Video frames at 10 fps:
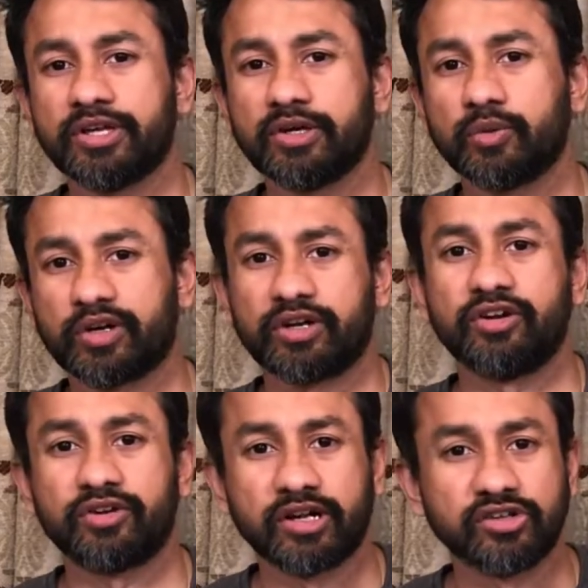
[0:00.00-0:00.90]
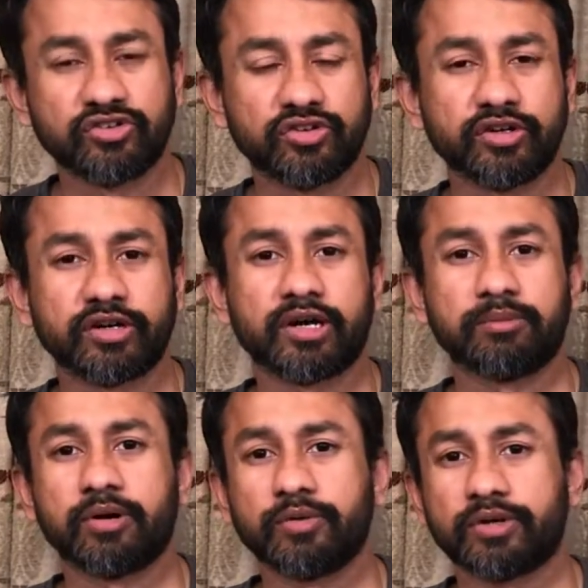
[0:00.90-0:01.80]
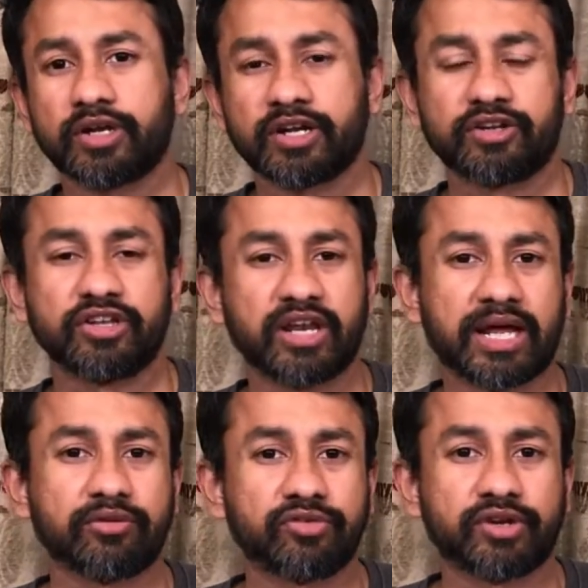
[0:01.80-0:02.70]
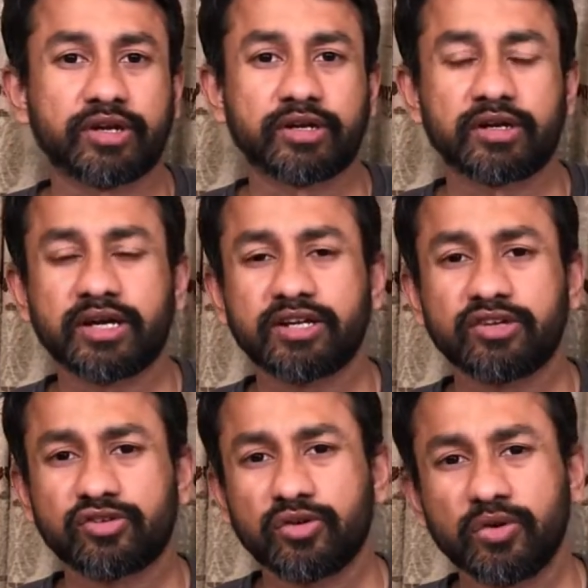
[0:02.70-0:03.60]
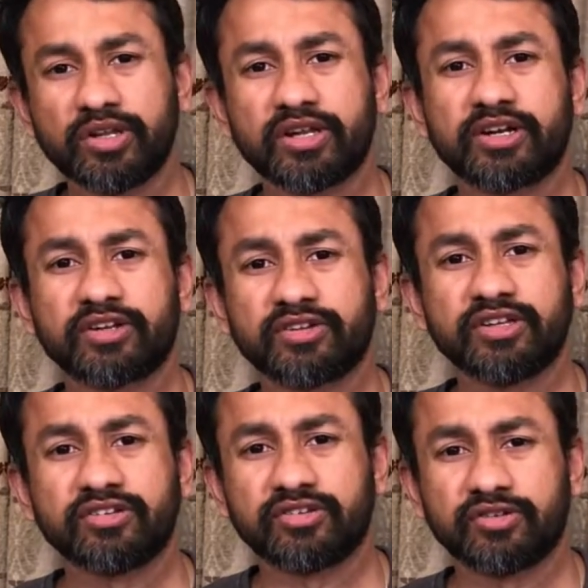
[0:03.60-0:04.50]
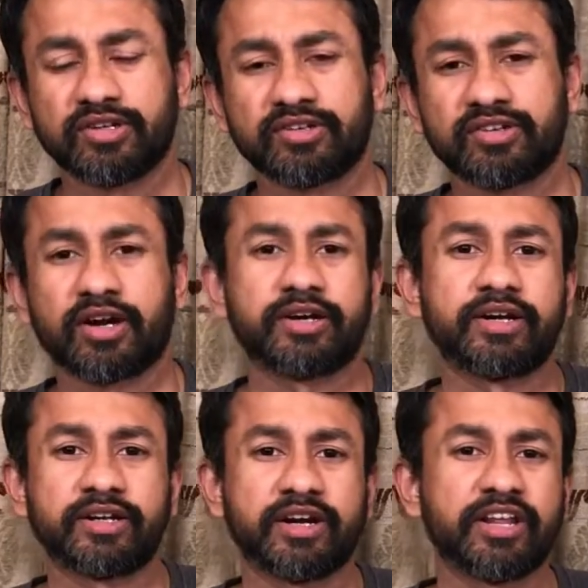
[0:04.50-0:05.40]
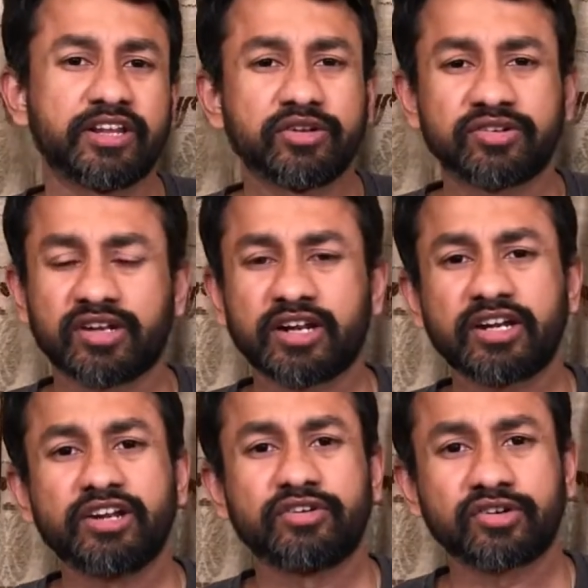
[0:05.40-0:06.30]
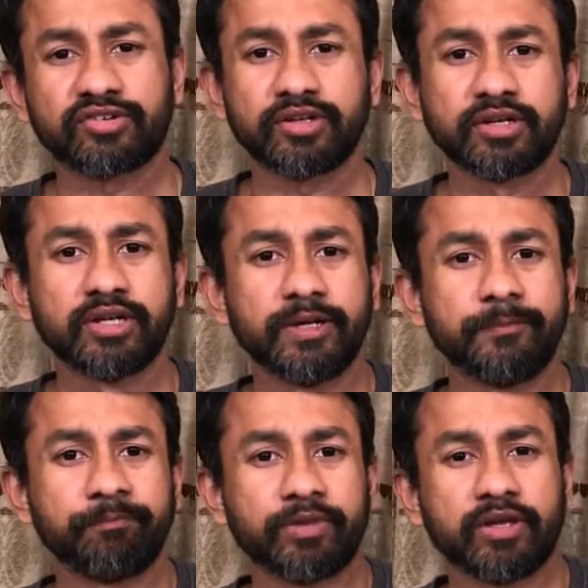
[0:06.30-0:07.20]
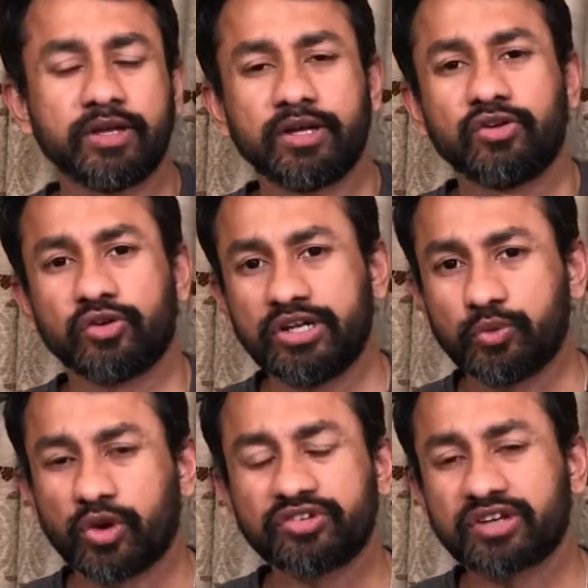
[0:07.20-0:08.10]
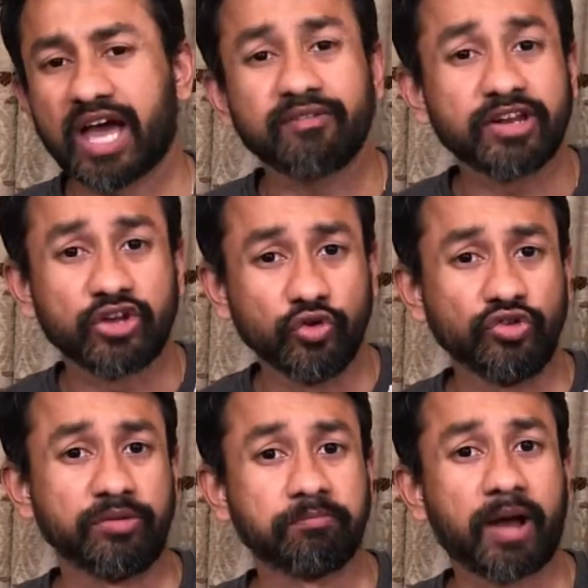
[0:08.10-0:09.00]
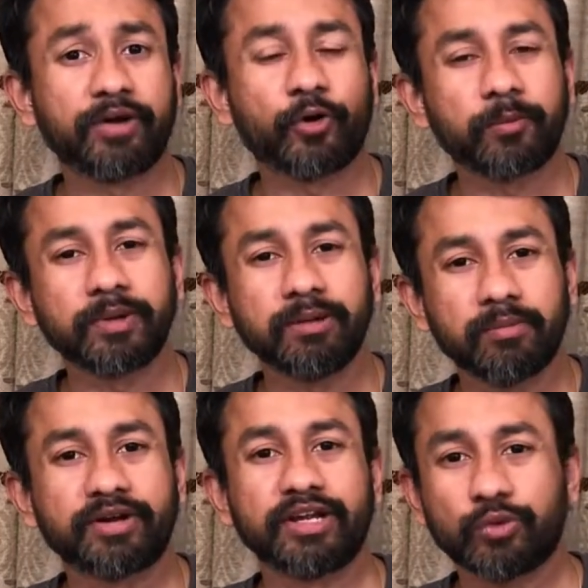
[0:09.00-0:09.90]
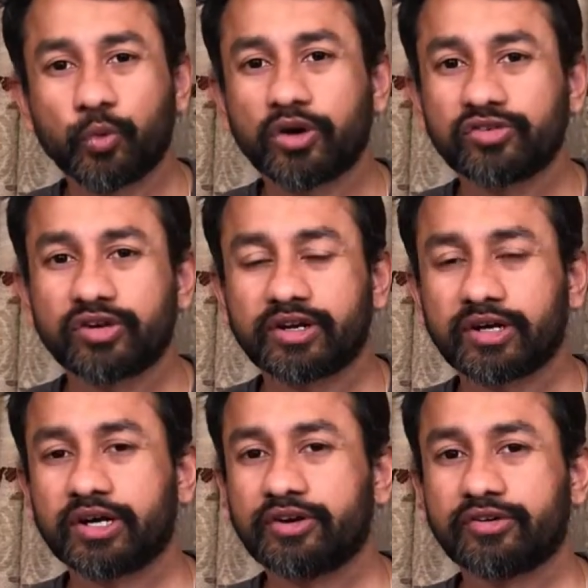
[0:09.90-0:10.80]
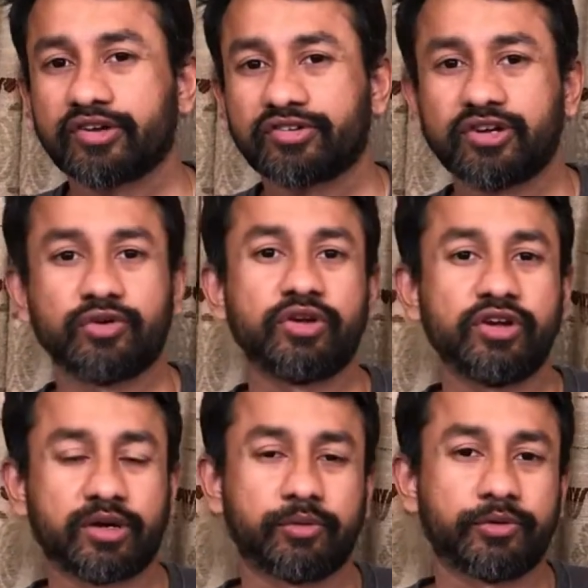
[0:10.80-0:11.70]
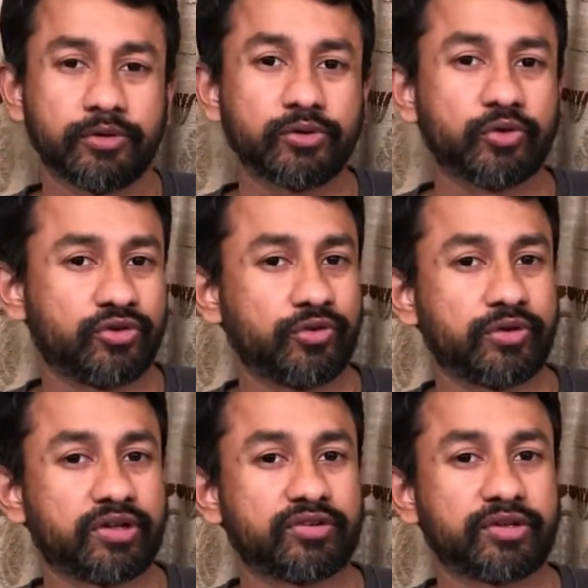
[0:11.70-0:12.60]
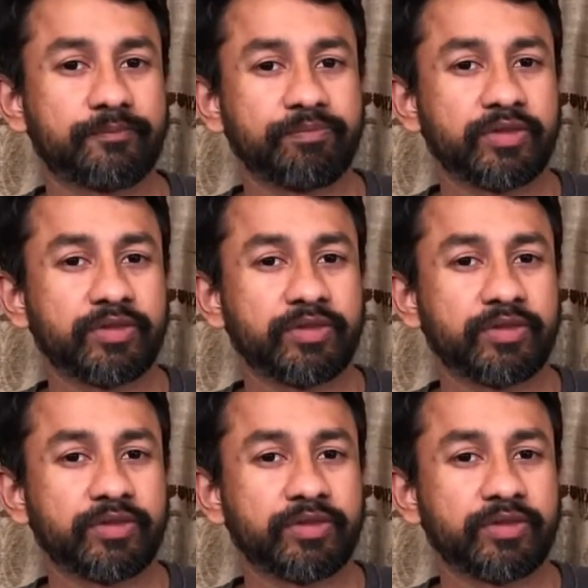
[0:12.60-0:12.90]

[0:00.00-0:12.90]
the working culture, about the lifestyle, and slowly things started getting slightly interesting. So it wasn't having a huge impact on me, but it was interesting to hear about all those stories.